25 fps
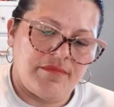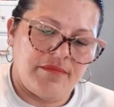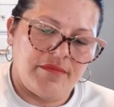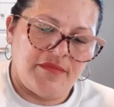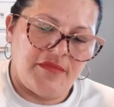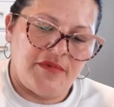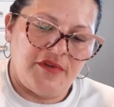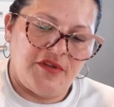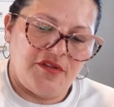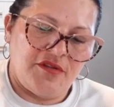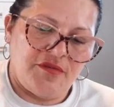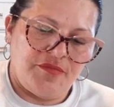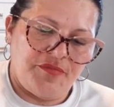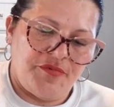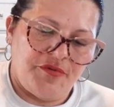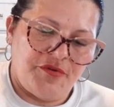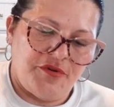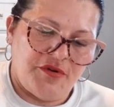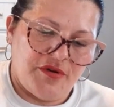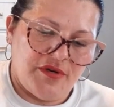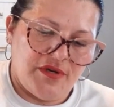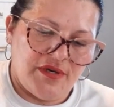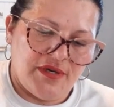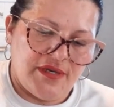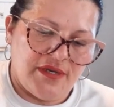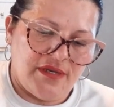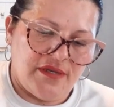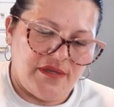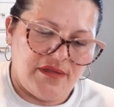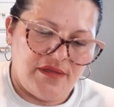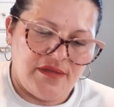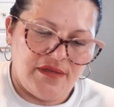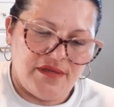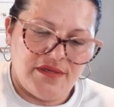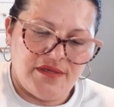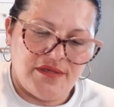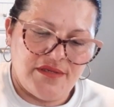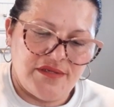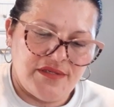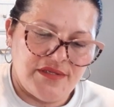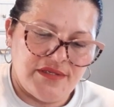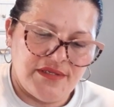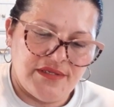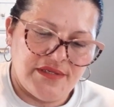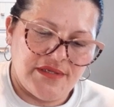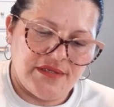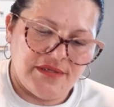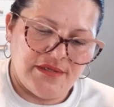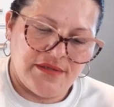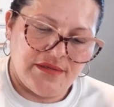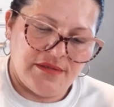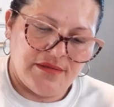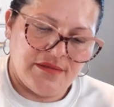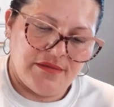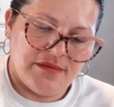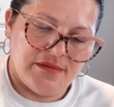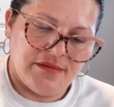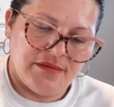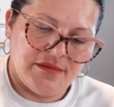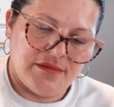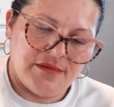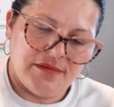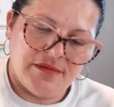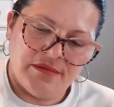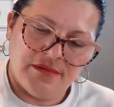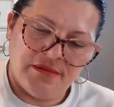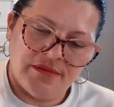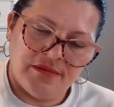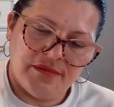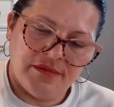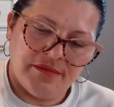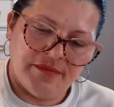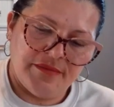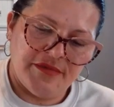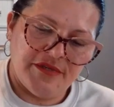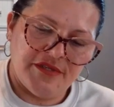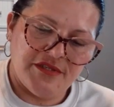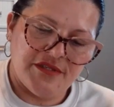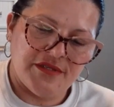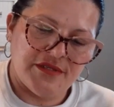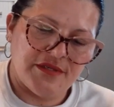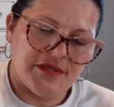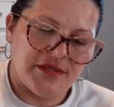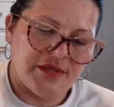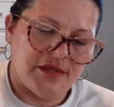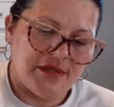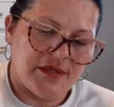either put it like this let me see.